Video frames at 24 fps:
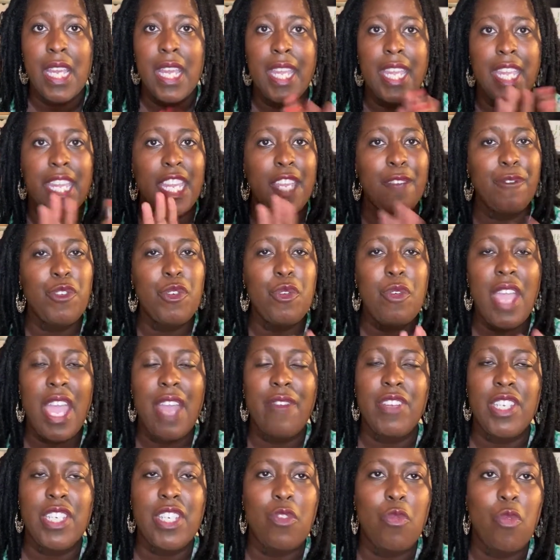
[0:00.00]
If you
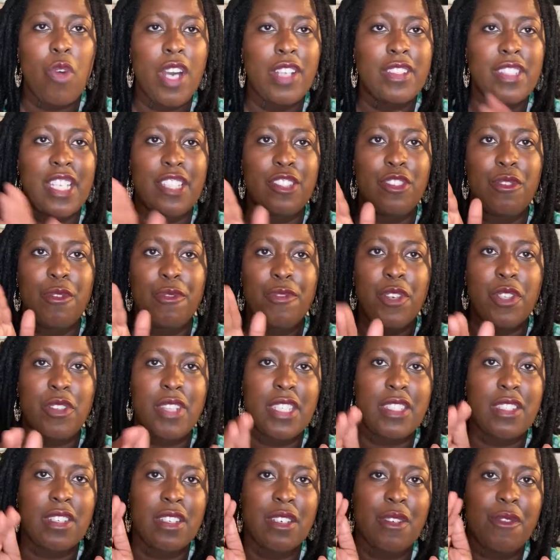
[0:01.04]
have anyone that you feel
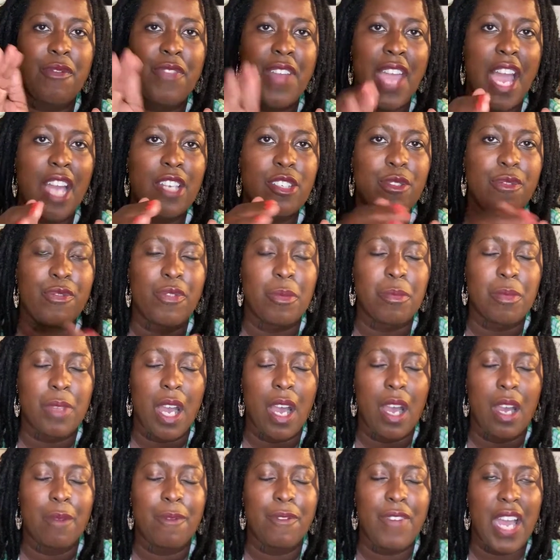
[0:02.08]
that's going
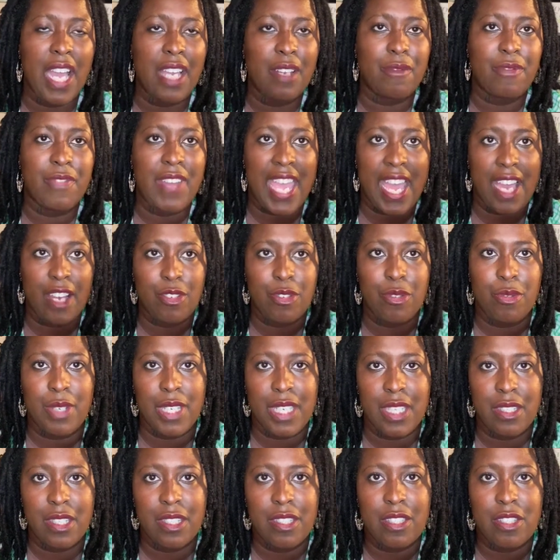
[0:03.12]
to find value
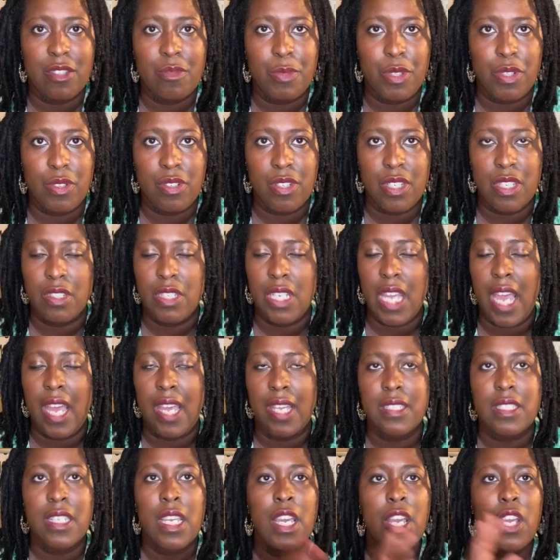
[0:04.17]
in this community, you
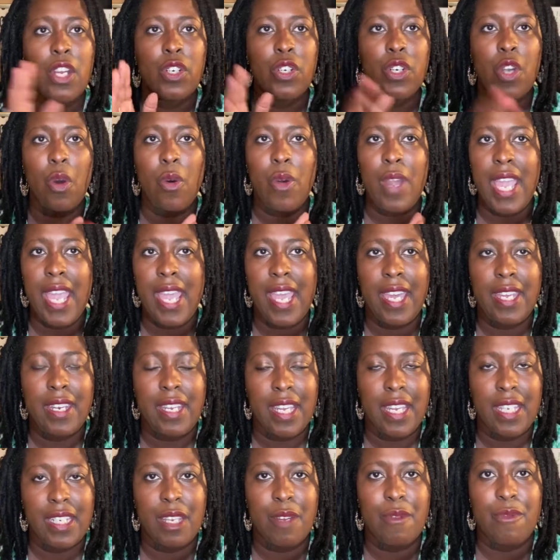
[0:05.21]
guys, go ahead
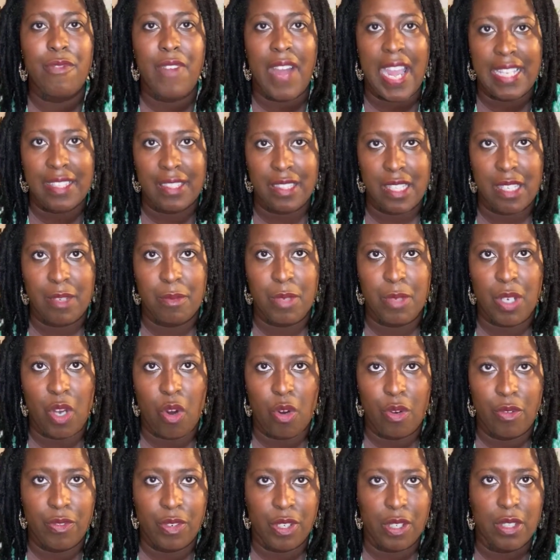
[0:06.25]
and invite them
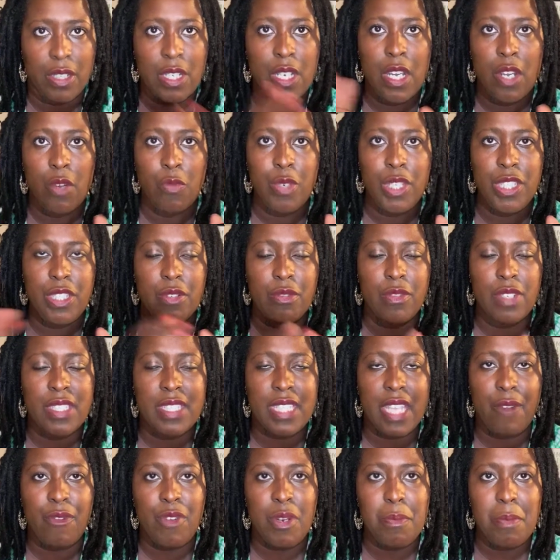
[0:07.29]
over. We do this
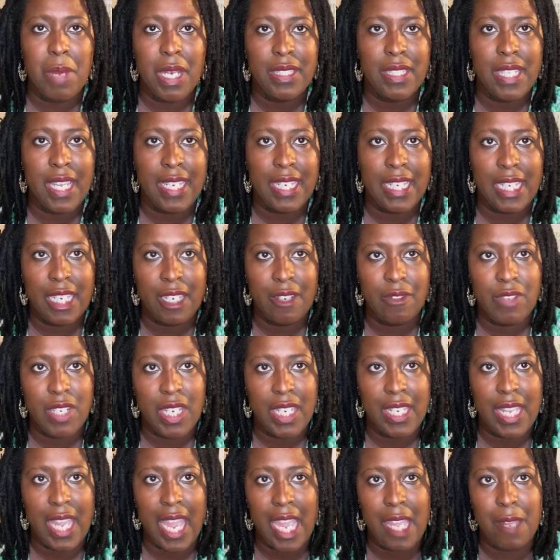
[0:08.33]
every Monday
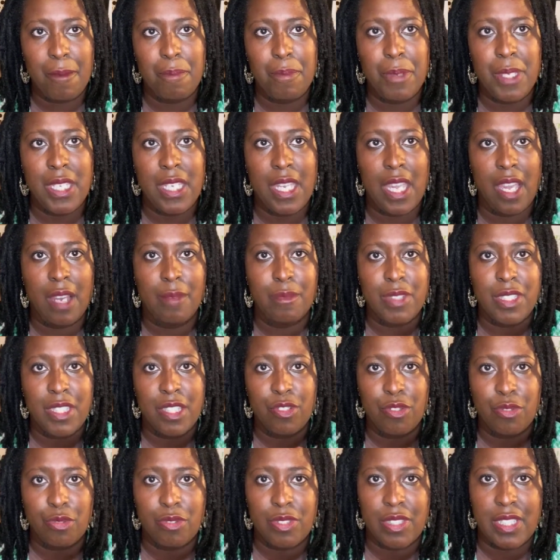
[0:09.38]
evening, 8 p.m.
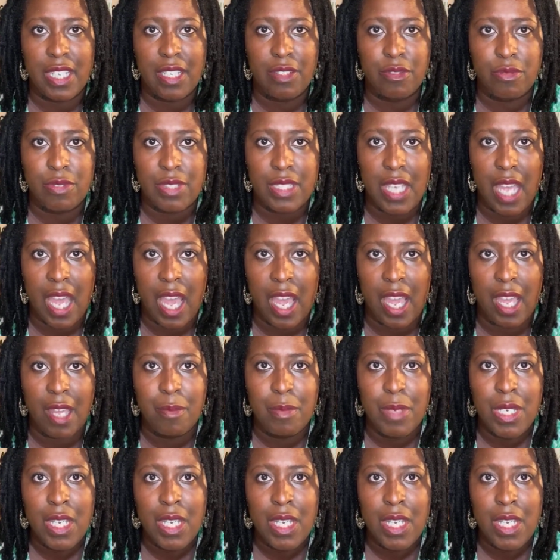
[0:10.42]
Central Standard Time.